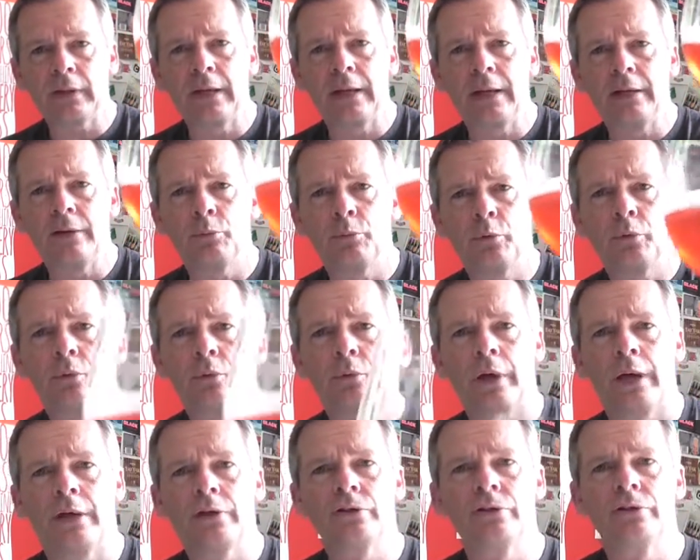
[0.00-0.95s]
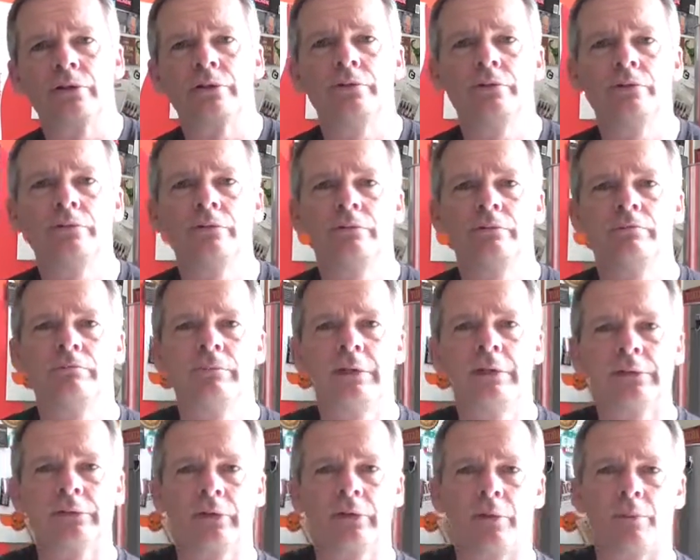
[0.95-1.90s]
And we'll catch you
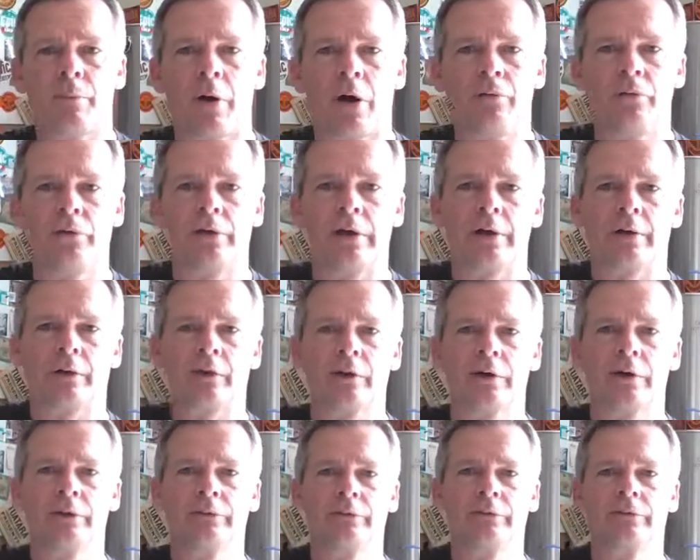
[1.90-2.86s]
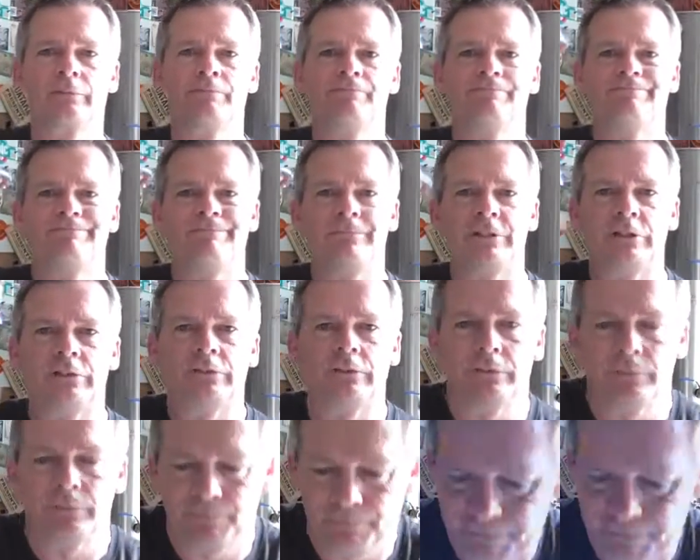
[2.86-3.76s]
next time. Over and out, guys. Cheers.